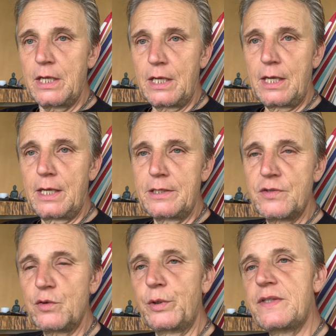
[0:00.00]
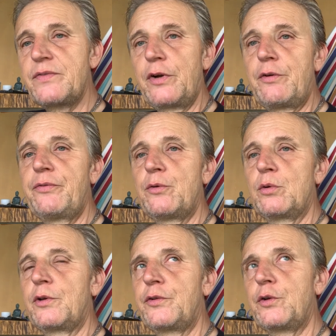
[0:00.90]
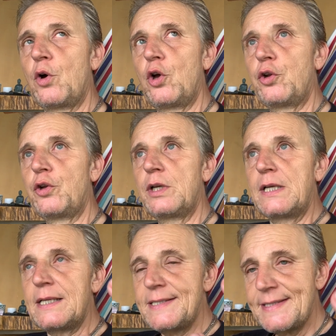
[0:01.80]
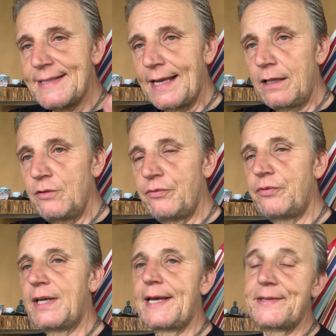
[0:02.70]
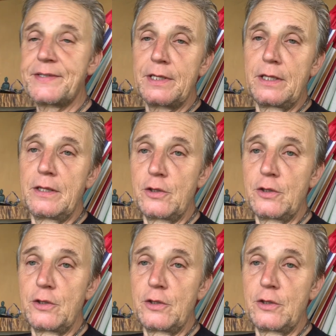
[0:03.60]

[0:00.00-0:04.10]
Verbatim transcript: And so it's very focused on self, as in the